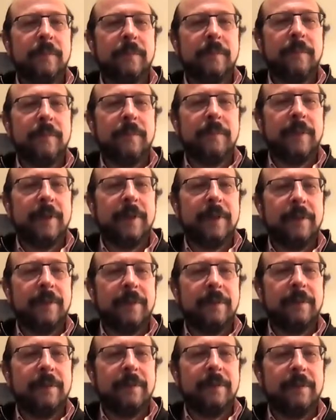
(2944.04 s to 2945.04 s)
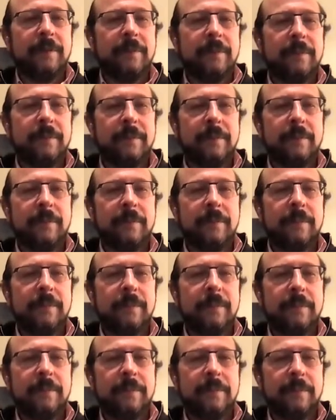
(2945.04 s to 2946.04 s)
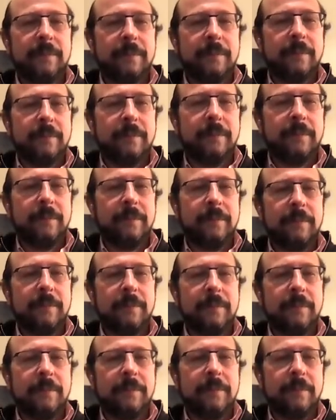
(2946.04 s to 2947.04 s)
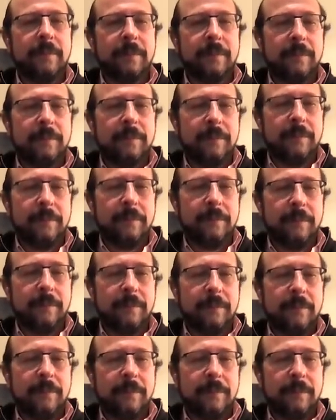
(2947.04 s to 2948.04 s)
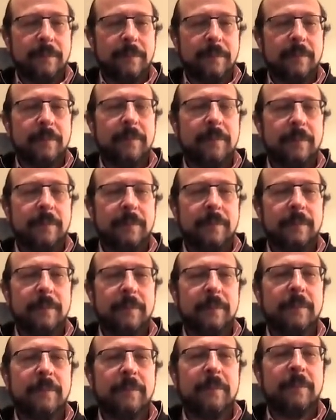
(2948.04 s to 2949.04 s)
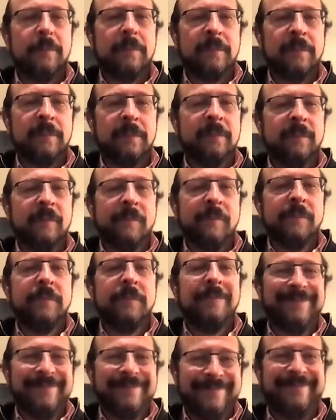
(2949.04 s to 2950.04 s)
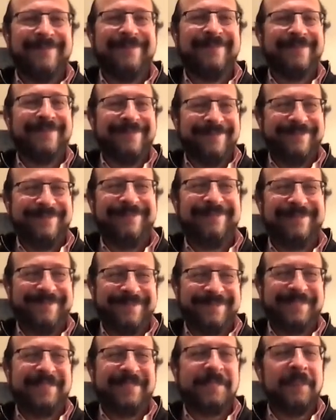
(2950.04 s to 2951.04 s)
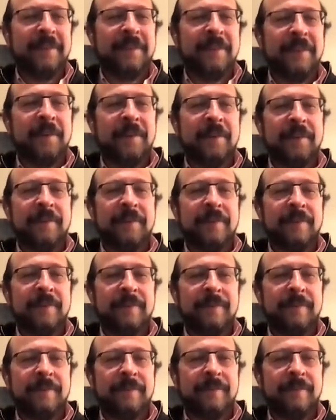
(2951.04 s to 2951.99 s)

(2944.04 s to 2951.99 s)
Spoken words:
(not speaking)